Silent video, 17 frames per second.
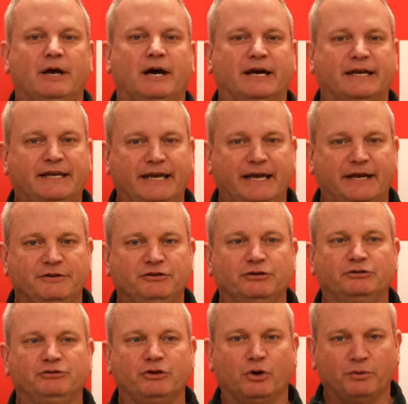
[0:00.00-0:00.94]
Again,
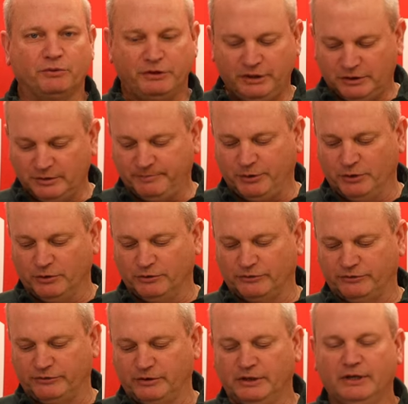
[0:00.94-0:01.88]
you don't need to
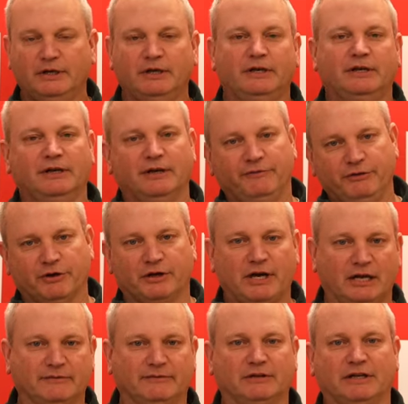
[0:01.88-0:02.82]
post. If you're
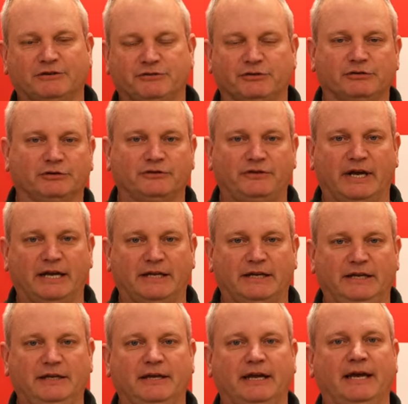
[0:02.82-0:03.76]
kind of electrical
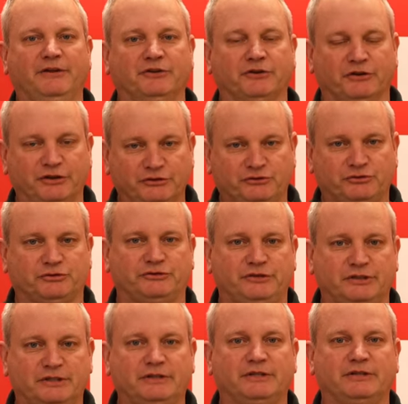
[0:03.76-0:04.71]
techie and you're
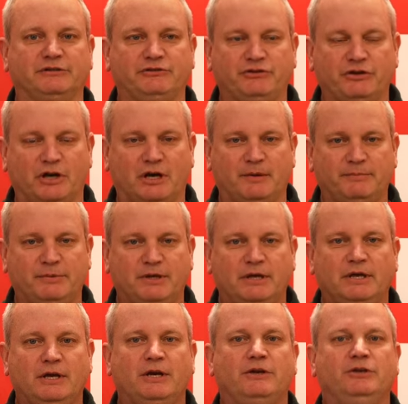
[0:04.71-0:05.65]
interested in this job,
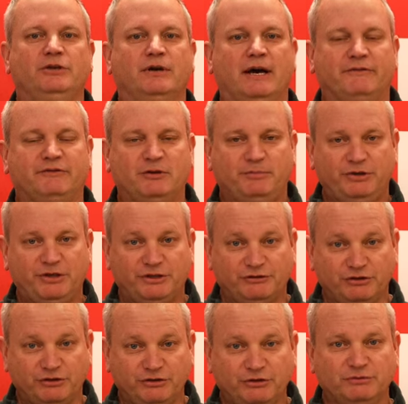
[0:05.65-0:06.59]
you have to be at
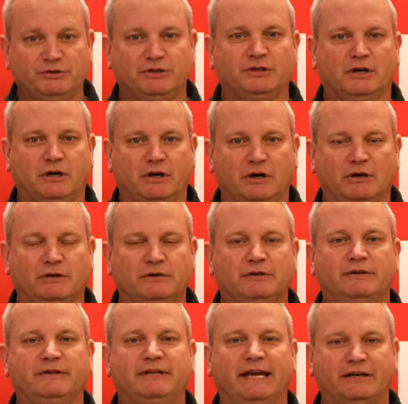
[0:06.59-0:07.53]
the Union
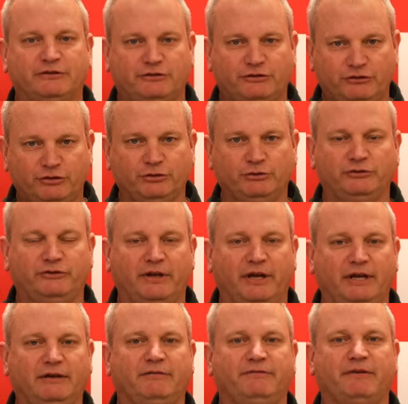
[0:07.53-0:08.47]
Hall next
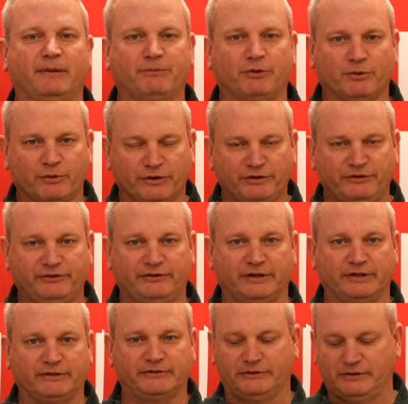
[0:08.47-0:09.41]
Tuesday, February
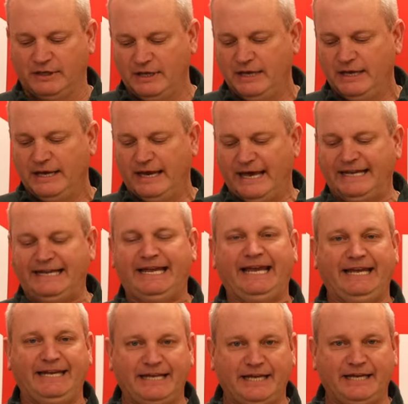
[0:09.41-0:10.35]
6th, at 8